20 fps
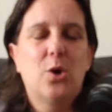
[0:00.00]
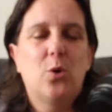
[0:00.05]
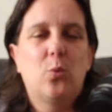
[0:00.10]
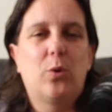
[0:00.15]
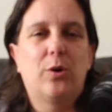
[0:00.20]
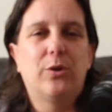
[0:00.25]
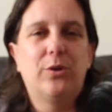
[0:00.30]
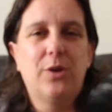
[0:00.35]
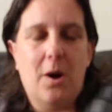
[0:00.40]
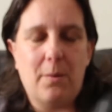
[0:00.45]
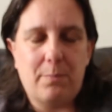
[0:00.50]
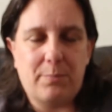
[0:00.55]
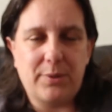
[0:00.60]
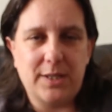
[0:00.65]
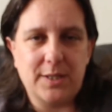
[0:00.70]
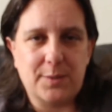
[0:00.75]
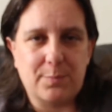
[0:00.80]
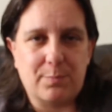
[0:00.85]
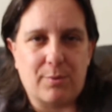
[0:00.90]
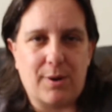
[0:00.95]
will not
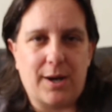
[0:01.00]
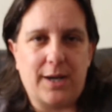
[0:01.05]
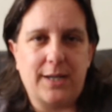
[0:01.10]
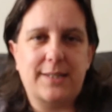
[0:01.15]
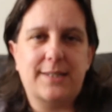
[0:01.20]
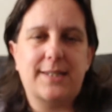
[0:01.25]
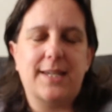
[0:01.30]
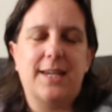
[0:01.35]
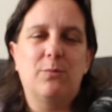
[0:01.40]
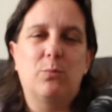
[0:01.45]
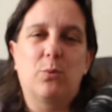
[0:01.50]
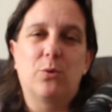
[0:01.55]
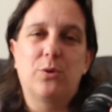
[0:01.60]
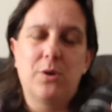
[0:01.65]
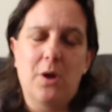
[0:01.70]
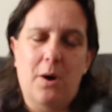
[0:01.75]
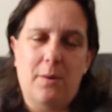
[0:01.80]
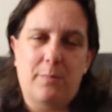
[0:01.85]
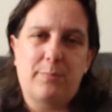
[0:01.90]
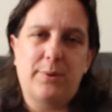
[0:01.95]
be as bright, it will
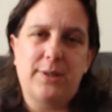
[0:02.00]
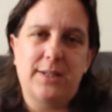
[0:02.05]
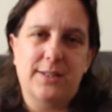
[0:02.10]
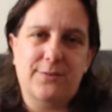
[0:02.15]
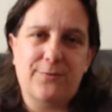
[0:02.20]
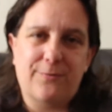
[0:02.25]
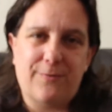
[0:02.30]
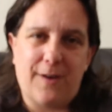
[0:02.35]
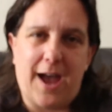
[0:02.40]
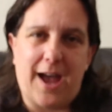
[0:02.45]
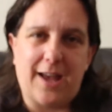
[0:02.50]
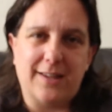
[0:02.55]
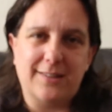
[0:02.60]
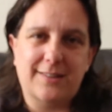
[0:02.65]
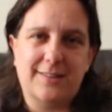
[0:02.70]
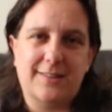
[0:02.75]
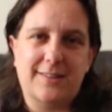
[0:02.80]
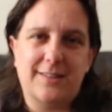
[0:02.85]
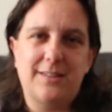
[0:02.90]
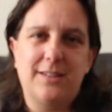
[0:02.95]
not be as
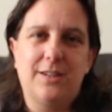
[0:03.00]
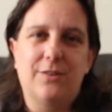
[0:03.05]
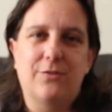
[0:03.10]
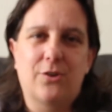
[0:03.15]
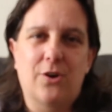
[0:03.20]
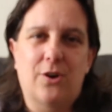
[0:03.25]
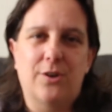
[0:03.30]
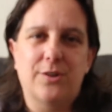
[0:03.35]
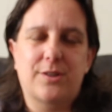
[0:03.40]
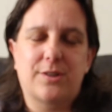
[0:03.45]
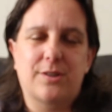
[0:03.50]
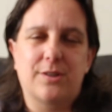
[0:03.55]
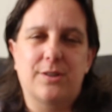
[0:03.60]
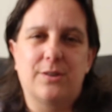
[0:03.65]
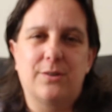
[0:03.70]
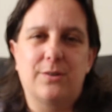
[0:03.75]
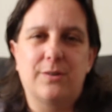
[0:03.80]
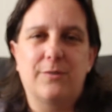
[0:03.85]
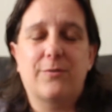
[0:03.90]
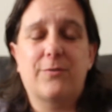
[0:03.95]
fast. You've got
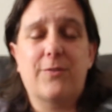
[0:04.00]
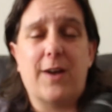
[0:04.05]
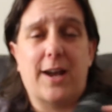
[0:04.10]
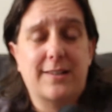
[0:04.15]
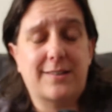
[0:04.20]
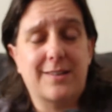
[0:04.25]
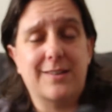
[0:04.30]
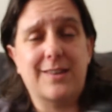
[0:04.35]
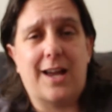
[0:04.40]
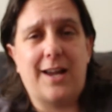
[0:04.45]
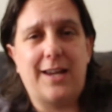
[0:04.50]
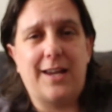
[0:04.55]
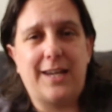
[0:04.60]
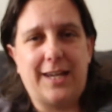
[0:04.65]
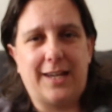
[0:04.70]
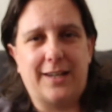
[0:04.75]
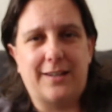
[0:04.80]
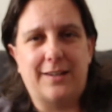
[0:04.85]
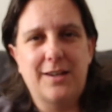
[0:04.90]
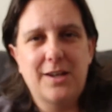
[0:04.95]
to factor that
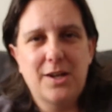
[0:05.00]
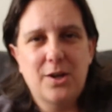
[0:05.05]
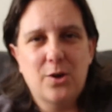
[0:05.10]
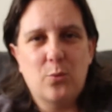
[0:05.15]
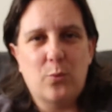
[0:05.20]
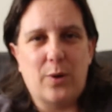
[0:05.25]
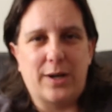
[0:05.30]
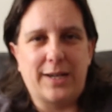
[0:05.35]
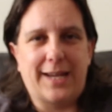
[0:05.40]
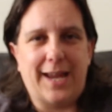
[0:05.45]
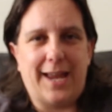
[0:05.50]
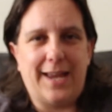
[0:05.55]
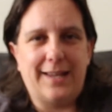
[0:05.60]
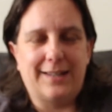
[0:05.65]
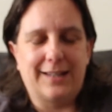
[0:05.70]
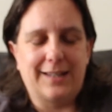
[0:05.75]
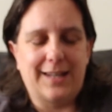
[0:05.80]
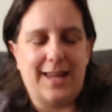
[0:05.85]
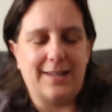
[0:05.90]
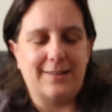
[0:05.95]
in when getting
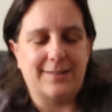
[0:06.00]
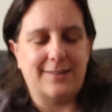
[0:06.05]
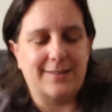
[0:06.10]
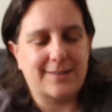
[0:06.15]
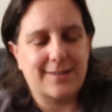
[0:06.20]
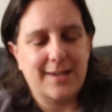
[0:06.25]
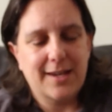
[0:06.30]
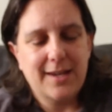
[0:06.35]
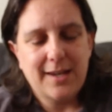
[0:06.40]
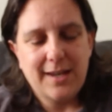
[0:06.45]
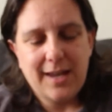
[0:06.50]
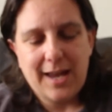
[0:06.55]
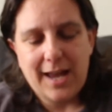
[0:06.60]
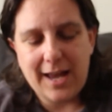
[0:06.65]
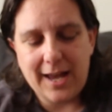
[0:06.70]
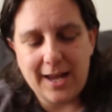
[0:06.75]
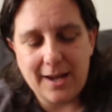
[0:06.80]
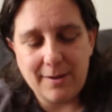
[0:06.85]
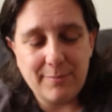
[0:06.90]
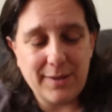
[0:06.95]
a lens.
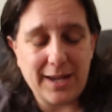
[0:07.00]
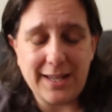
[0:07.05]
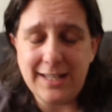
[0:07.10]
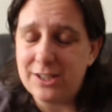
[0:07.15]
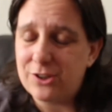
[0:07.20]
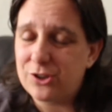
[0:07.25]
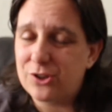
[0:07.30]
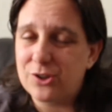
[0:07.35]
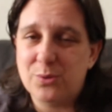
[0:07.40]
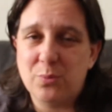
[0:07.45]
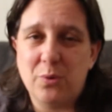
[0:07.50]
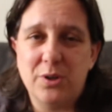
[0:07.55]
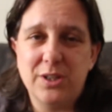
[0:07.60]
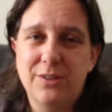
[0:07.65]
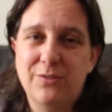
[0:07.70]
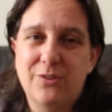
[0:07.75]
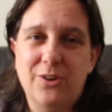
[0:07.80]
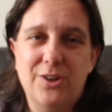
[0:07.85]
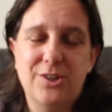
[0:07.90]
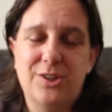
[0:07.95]
And it's just what
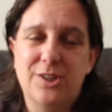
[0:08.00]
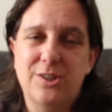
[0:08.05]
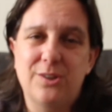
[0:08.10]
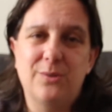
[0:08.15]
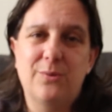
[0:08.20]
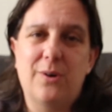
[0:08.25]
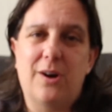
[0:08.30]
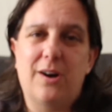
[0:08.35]
you've got to do,